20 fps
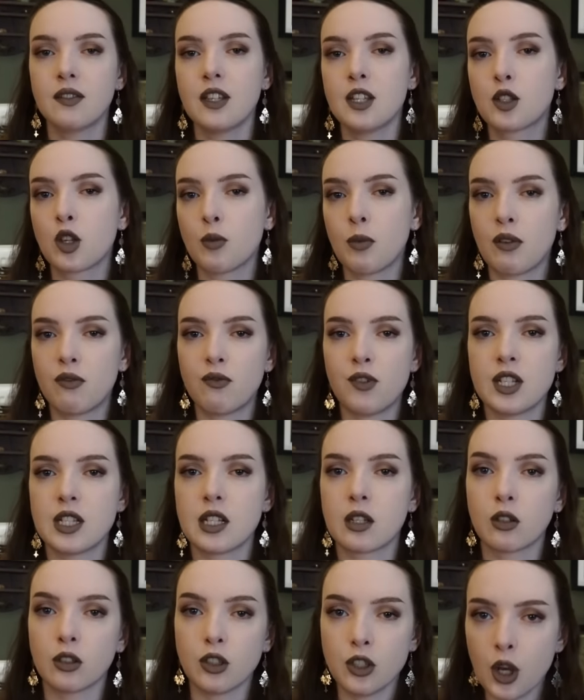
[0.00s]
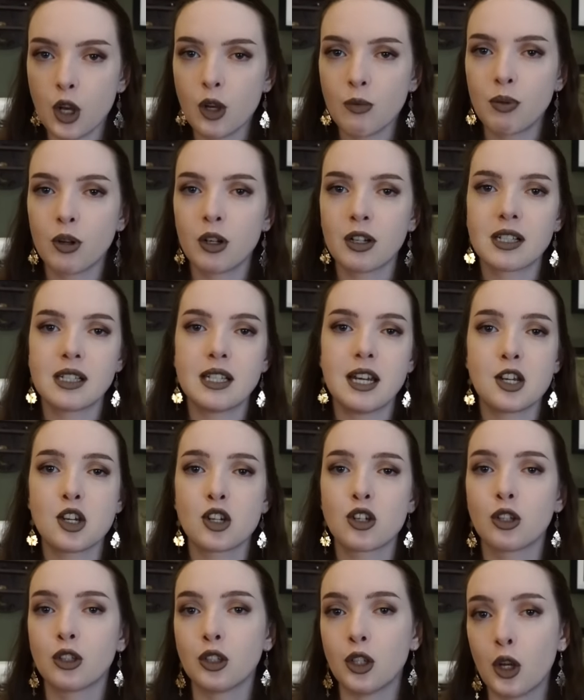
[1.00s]
These could be physical notebooks,
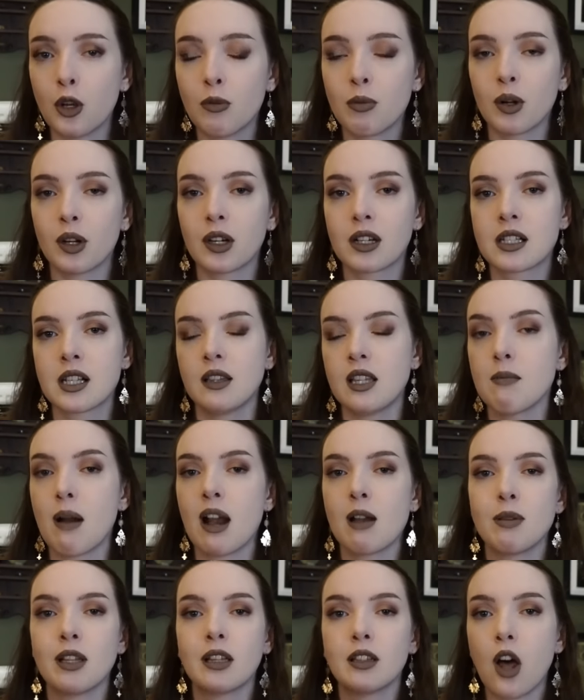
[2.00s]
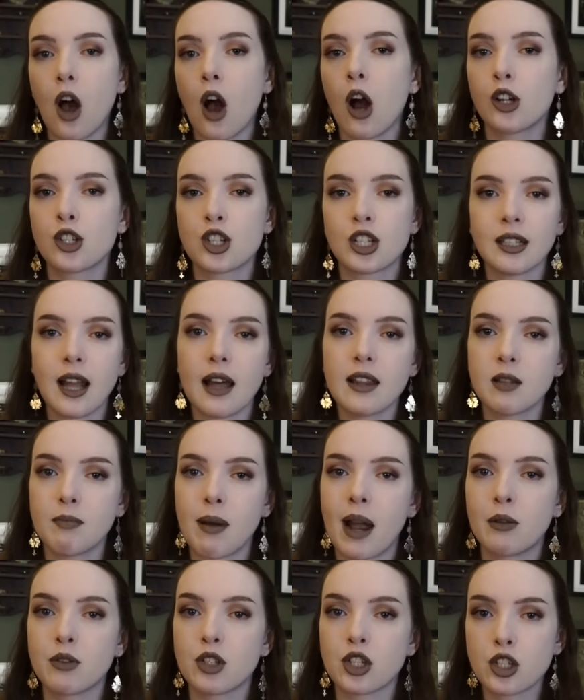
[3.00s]
digital notebooks, they might be large
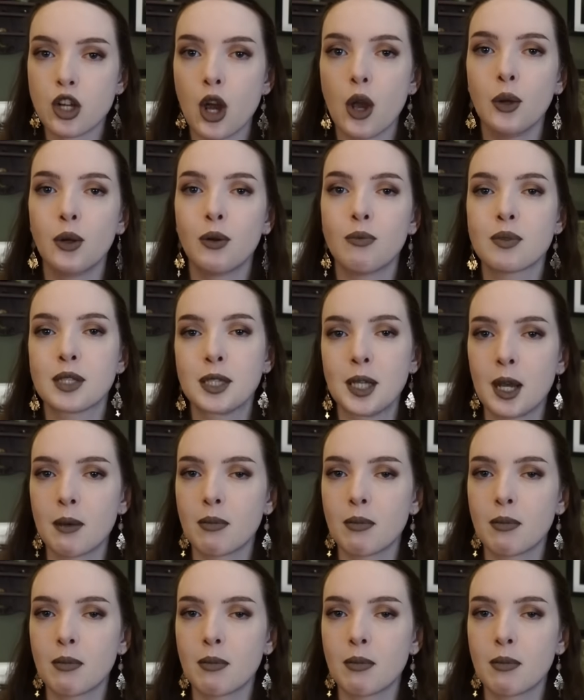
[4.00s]
leather-bound tomes,